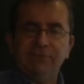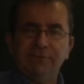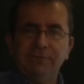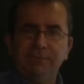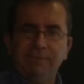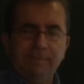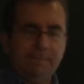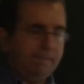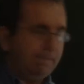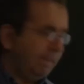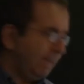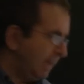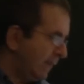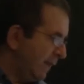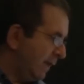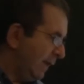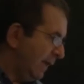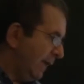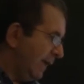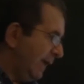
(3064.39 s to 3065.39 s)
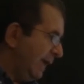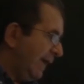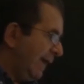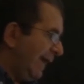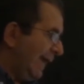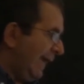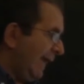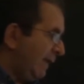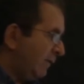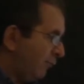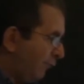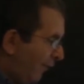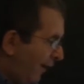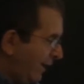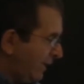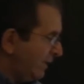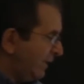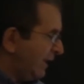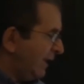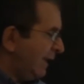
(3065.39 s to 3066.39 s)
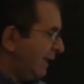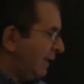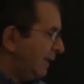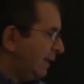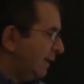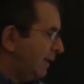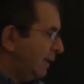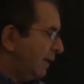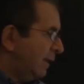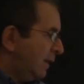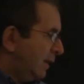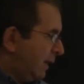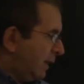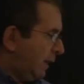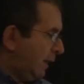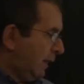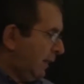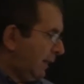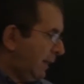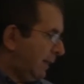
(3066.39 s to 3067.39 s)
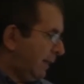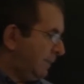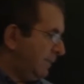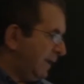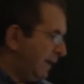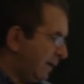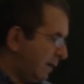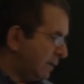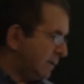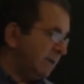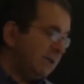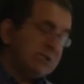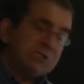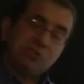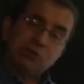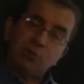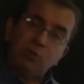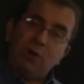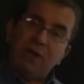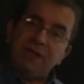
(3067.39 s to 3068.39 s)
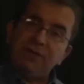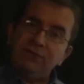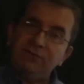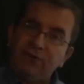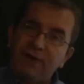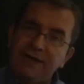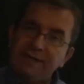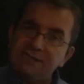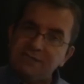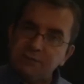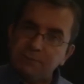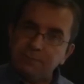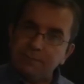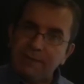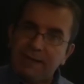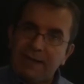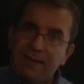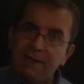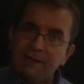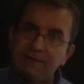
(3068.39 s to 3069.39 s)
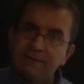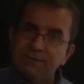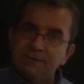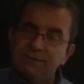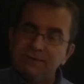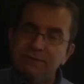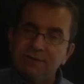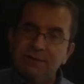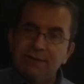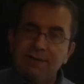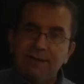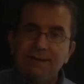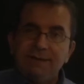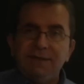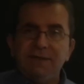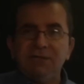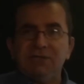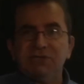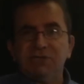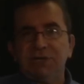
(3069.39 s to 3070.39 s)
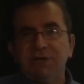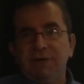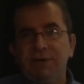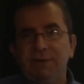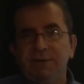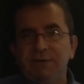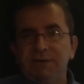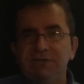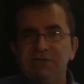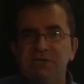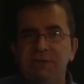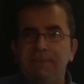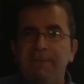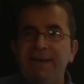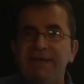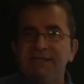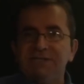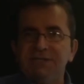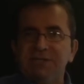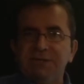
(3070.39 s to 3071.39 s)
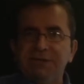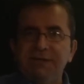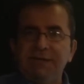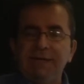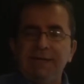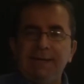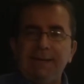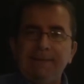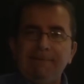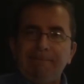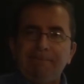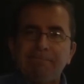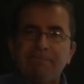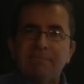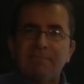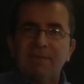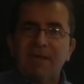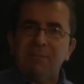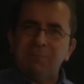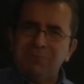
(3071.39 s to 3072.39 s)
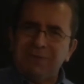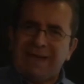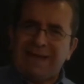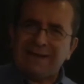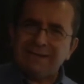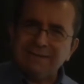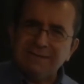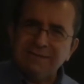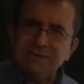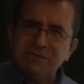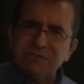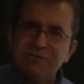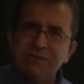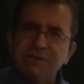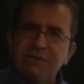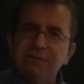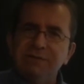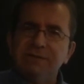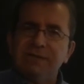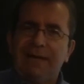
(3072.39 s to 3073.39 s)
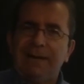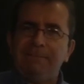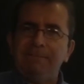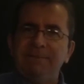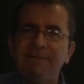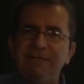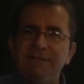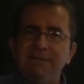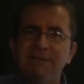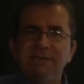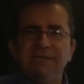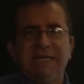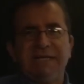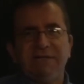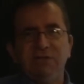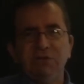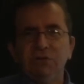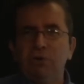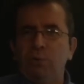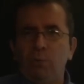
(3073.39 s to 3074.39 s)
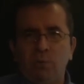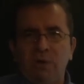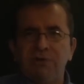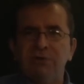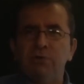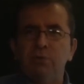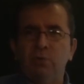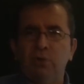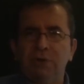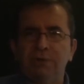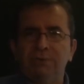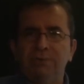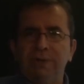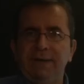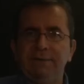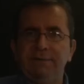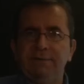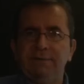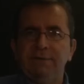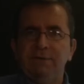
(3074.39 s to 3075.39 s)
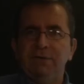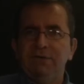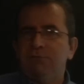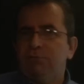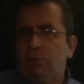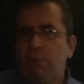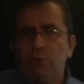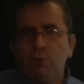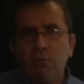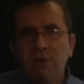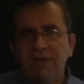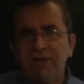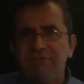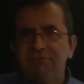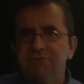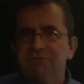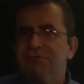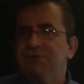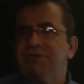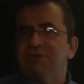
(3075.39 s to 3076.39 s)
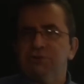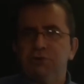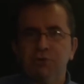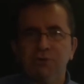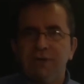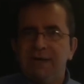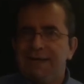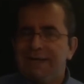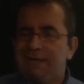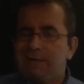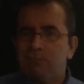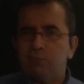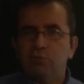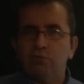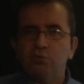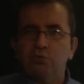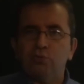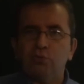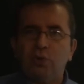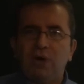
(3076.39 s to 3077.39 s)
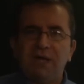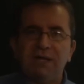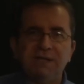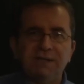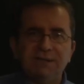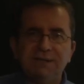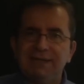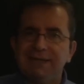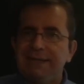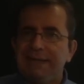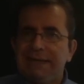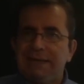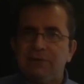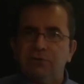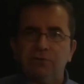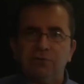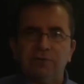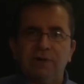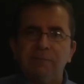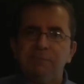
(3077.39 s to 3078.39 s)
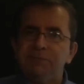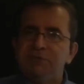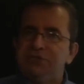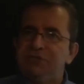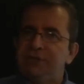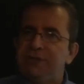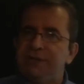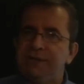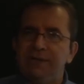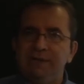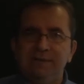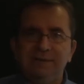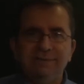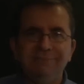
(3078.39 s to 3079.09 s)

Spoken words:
to. And finally, there are disqualified suppliers. These are basically blacklisted companies that you don't want to work with for whatever reason, poor quality, corruption,